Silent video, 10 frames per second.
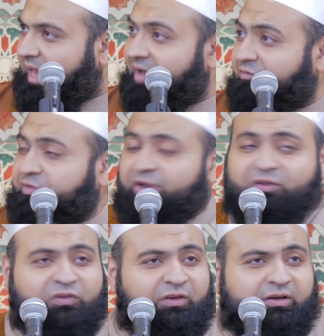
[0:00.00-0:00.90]
Every
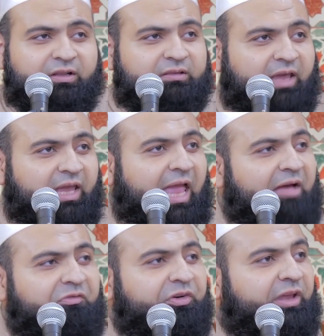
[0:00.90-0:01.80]
single day,
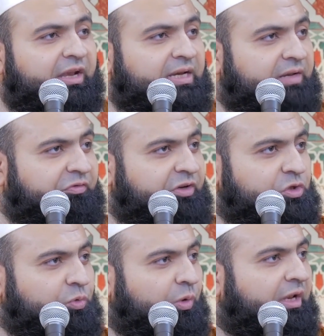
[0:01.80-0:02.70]
every
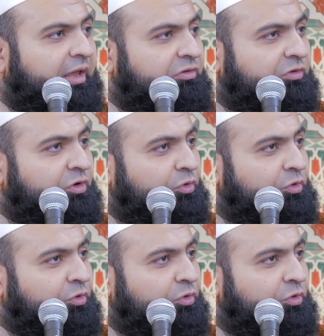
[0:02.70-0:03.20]
individual is